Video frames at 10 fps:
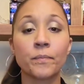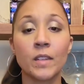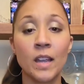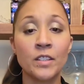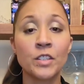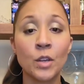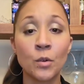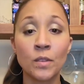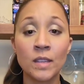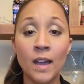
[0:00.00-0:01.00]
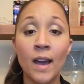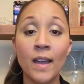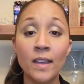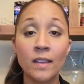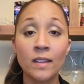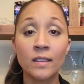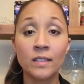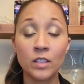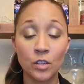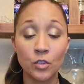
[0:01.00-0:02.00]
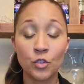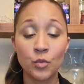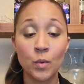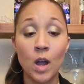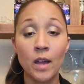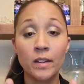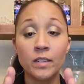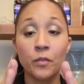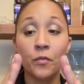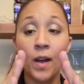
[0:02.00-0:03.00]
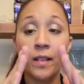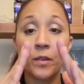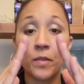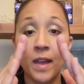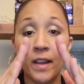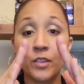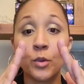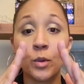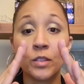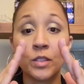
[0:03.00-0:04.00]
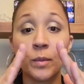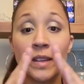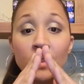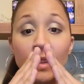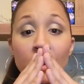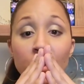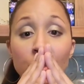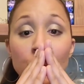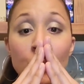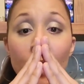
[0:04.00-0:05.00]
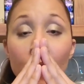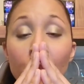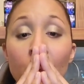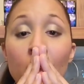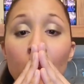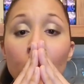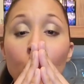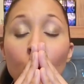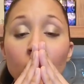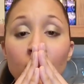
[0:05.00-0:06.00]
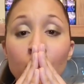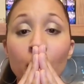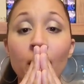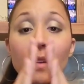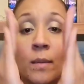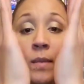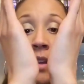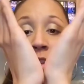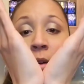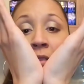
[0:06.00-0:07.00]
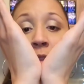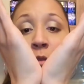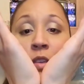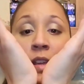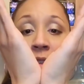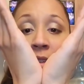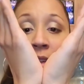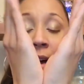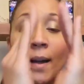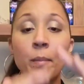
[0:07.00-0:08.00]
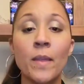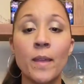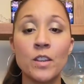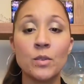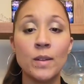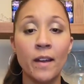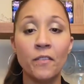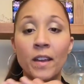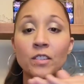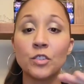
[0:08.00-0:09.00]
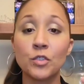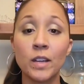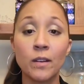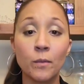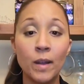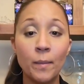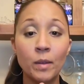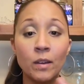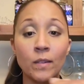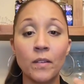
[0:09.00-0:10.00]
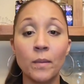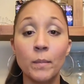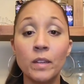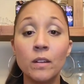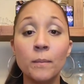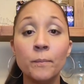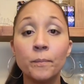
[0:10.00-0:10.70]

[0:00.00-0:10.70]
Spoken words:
and so the eye is drawn to follow that towards the waistline. So you have the point at the bottom and you have the V at the top, and then you'd have that string wrapping around the middle,